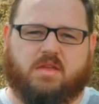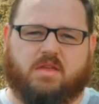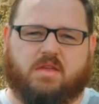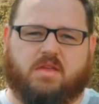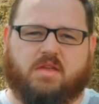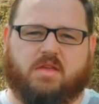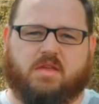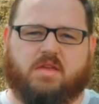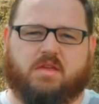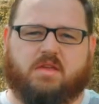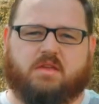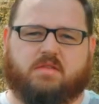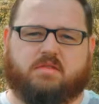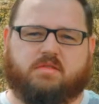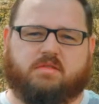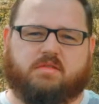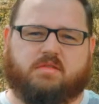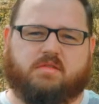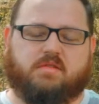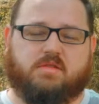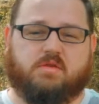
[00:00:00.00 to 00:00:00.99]

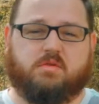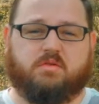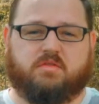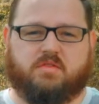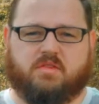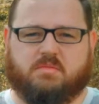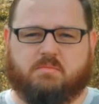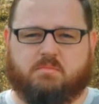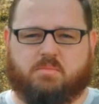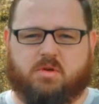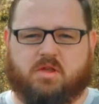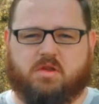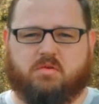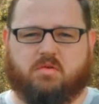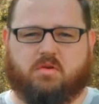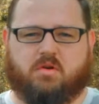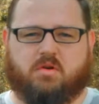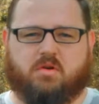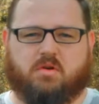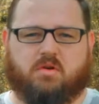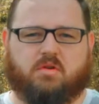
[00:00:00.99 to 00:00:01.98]
is using
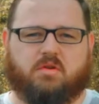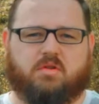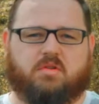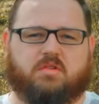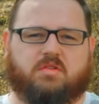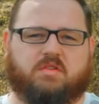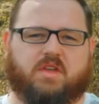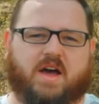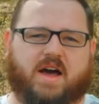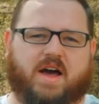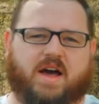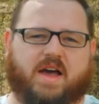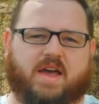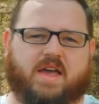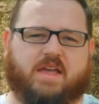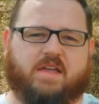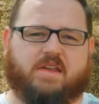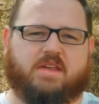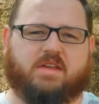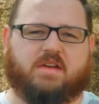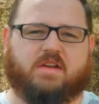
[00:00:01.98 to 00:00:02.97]
B-roll to
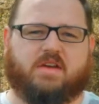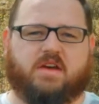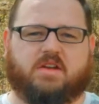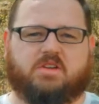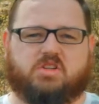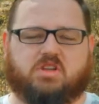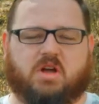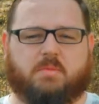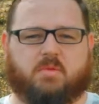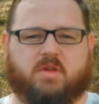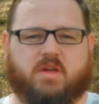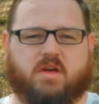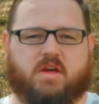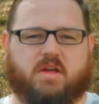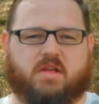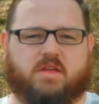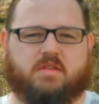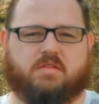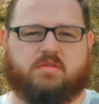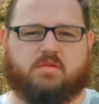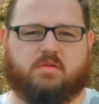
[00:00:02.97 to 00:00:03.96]
hide a jump
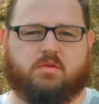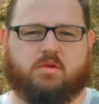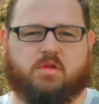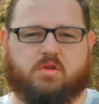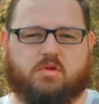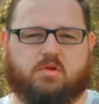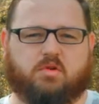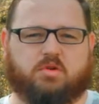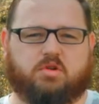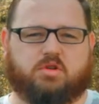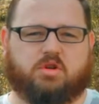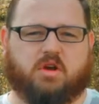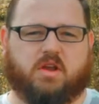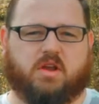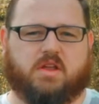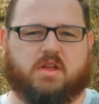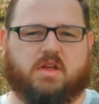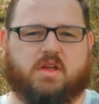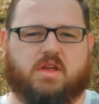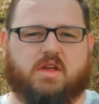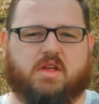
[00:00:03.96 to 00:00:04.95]
cut is a really cool
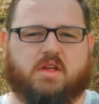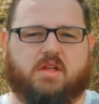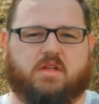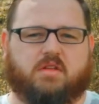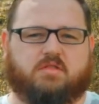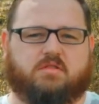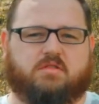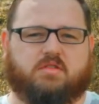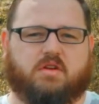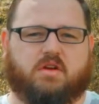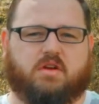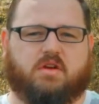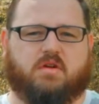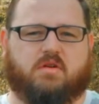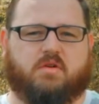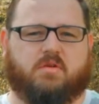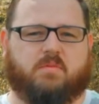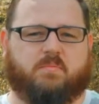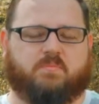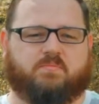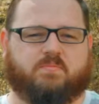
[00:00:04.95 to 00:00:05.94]
trick.
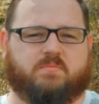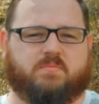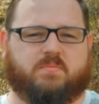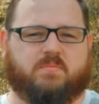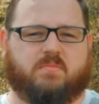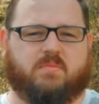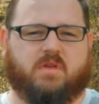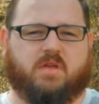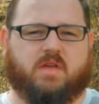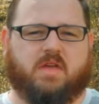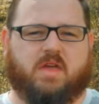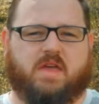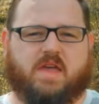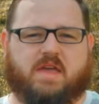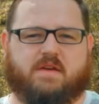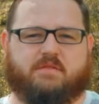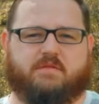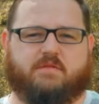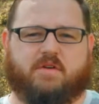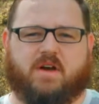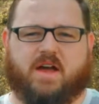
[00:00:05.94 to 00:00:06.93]
So
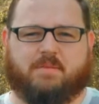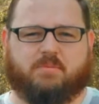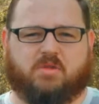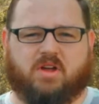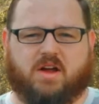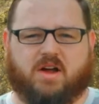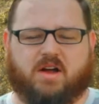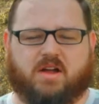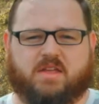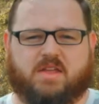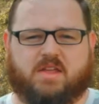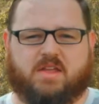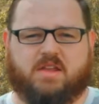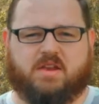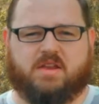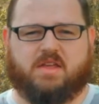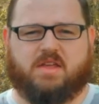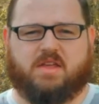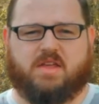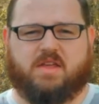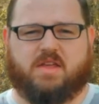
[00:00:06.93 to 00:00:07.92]
if I'm
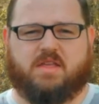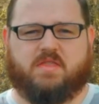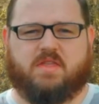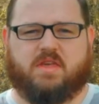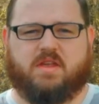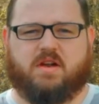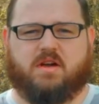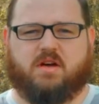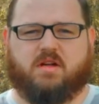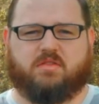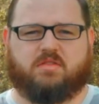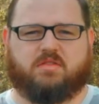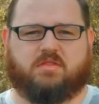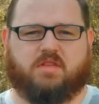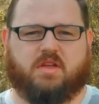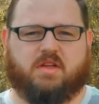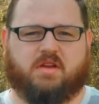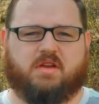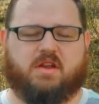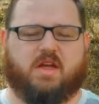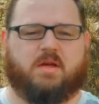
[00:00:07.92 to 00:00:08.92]
talking and then all of a
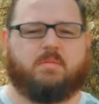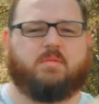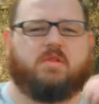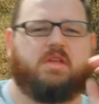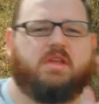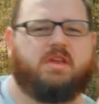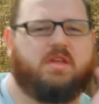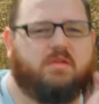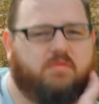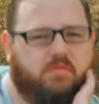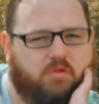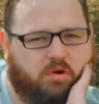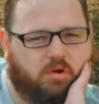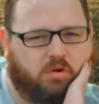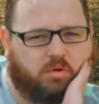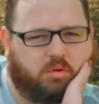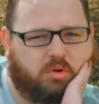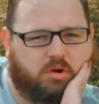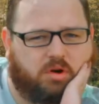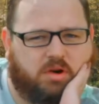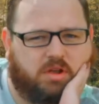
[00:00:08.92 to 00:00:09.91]
sudden I'm leaning
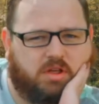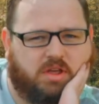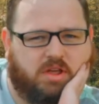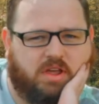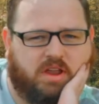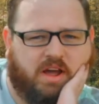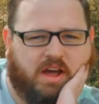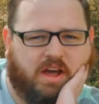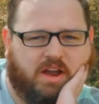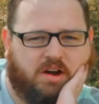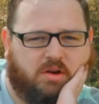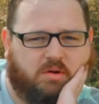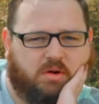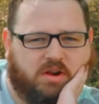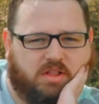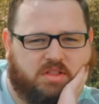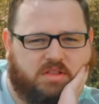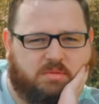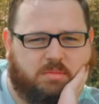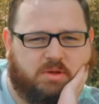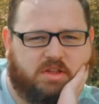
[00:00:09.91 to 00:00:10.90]
forward and I don't
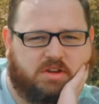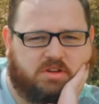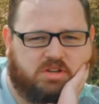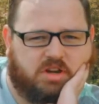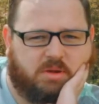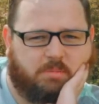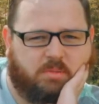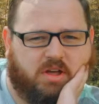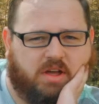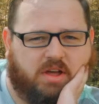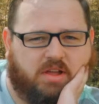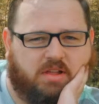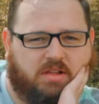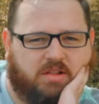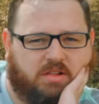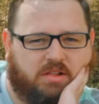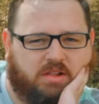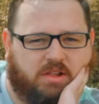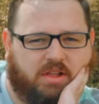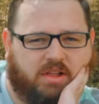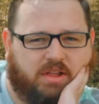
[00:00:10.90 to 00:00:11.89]
want it to be a jump cut
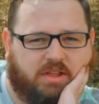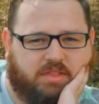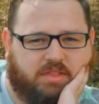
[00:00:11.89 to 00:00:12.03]
like